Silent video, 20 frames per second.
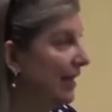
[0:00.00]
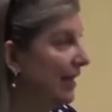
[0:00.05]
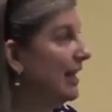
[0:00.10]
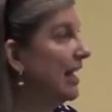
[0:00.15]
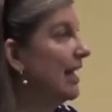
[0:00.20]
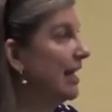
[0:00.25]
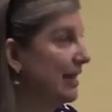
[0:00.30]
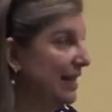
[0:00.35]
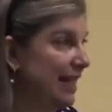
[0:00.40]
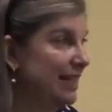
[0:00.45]

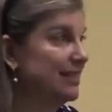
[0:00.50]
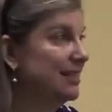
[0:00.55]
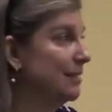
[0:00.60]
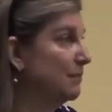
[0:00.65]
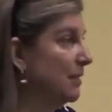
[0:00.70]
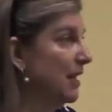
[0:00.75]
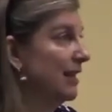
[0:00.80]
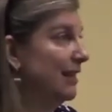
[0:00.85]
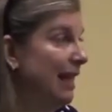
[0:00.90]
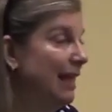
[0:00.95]
that, that's
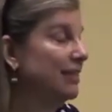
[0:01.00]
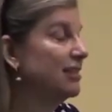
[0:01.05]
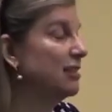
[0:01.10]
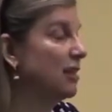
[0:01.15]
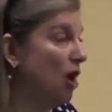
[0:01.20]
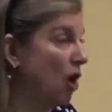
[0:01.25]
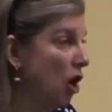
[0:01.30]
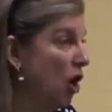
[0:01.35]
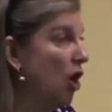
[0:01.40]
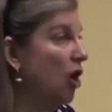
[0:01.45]
something
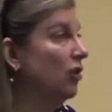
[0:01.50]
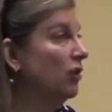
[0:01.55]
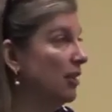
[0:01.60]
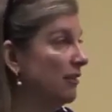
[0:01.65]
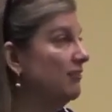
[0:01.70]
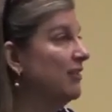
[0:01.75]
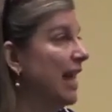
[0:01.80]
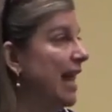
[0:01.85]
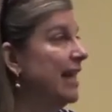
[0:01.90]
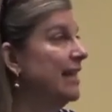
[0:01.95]
that's, all
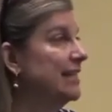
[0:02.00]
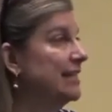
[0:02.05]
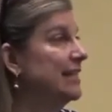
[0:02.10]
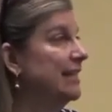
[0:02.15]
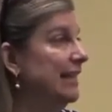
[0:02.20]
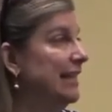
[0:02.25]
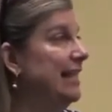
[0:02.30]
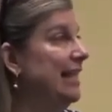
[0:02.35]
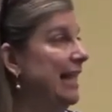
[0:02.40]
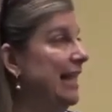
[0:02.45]
of that
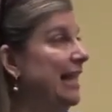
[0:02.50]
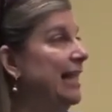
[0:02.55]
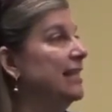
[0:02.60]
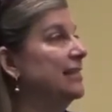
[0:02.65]
is leading